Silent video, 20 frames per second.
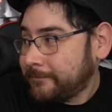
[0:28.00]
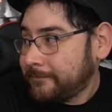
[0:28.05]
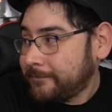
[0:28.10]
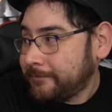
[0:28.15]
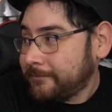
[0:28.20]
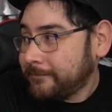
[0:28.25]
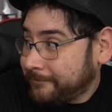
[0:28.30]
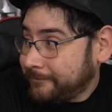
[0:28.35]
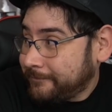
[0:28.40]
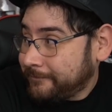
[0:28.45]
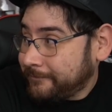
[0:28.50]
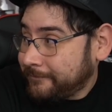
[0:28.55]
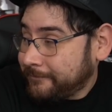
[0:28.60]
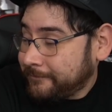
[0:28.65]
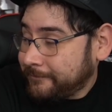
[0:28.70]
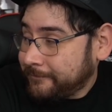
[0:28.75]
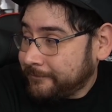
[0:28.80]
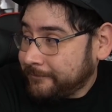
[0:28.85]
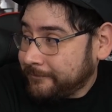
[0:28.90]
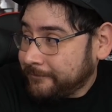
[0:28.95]

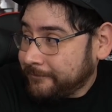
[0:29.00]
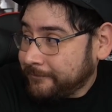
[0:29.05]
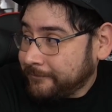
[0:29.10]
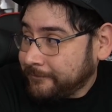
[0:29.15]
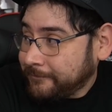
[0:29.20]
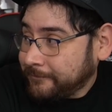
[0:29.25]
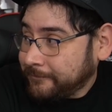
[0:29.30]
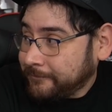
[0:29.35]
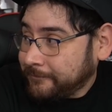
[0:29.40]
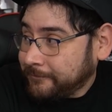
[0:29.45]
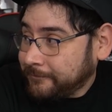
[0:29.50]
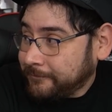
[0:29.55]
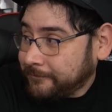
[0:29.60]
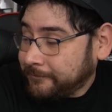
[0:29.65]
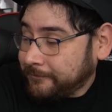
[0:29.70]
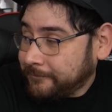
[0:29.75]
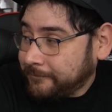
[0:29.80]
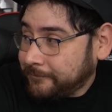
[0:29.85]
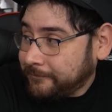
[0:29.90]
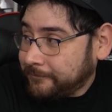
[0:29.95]

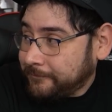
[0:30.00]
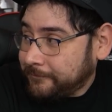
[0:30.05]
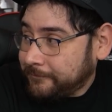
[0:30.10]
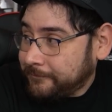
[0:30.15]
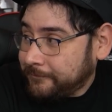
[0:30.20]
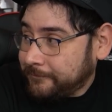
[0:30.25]
[no speech]